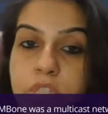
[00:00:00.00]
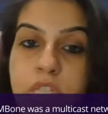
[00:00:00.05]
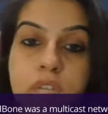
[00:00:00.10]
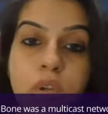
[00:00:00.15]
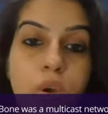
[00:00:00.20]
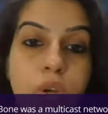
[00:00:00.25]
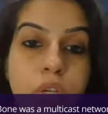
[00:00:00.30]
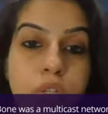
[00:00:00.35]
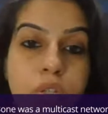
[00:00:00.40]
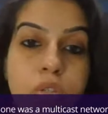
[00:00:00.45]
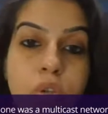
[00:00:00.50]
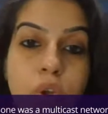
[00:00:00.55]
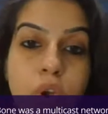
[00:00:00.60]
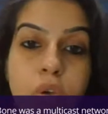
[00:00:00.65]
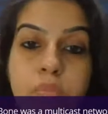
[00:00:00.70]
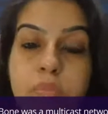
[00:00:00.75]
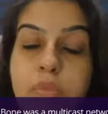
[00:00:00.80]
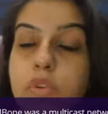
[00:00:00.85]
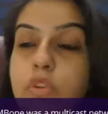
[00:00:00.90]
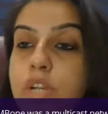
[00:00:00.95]
The audio
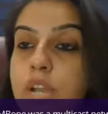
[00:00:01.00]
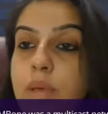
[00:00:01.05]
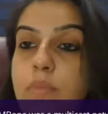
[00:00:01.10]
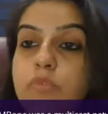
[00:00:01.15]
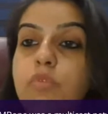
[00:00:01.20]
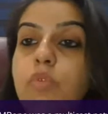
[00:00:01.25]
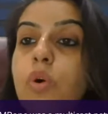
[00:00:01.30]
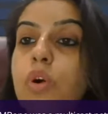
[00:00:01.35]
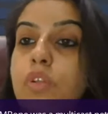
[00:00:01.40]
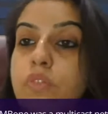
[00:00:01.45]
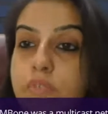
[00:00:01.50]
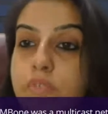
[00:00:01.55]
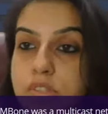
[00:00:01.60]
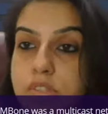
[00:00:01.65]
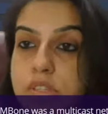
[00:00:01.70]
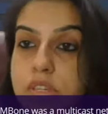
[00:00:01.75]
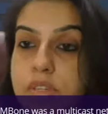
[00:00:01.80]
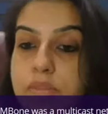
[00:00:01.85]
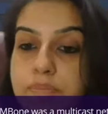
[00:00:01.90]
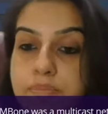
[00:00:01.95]
talk programs were
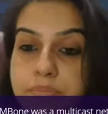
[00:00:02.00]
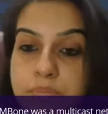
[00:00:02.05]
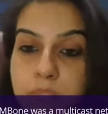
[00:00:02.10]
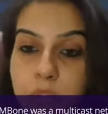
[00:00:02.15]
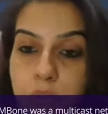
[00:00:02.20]
always there.